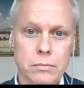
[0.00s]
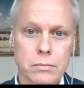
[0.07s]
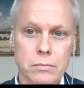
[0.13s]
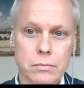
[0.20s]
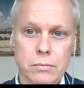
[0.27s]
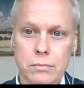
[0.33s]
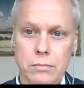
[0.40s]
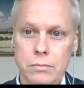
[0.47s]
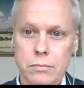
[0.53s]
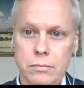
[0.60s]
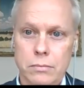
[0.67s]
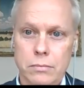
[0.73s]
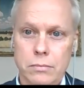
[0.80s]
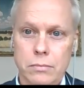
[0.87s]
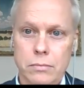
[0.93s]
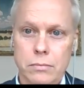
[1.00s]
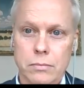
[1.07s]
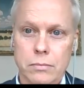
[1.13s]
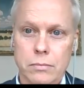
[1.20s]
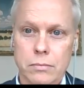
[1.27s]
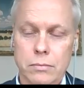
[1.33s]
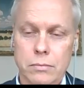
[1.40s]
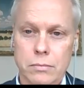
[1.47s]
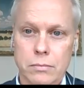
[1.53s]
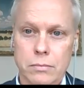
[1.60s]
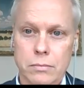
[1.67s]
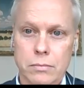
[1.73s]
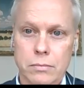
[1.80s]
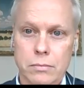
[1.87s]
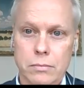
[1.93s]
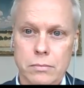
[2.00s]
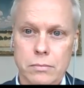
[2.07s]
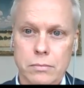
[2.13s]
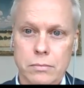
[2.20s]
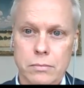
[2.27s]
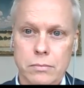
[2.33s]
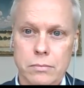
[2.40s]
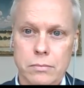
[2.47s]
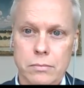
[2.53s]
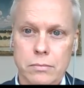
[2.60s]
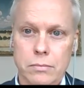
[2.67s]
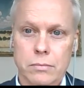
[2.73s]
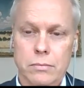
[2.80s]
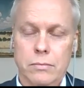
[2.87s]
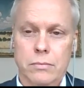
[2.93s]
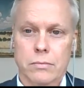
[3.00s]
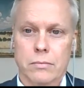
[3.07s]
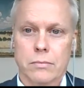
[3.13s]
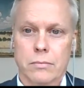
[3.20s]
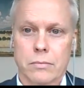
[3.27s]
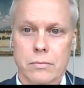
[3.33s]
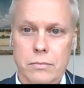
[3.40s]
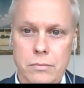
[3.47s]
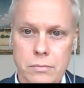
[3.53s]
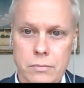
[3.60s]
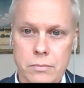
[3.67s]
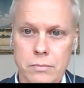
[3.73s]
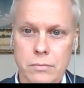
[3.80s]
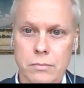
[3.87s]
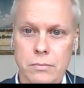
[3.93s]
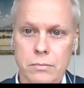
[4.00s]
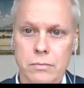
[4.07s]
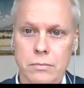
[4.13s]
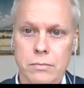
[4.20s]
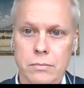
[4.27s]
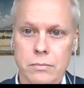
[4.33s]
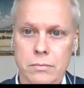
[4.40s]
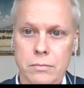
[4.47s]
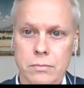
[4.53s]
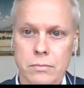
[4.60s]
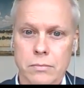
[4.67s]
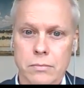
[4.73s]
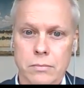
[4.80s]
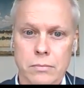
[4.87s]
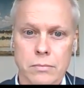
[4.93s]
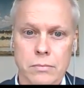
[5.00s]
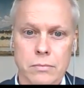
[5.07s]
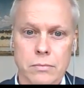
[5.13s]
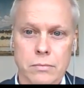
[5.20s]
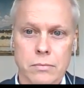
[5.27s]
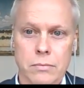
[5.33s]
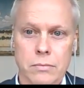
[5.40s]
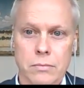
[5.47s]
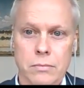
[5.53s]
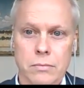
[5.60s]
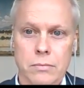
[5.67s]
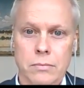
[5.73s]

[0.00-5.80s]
The person shown says nothing.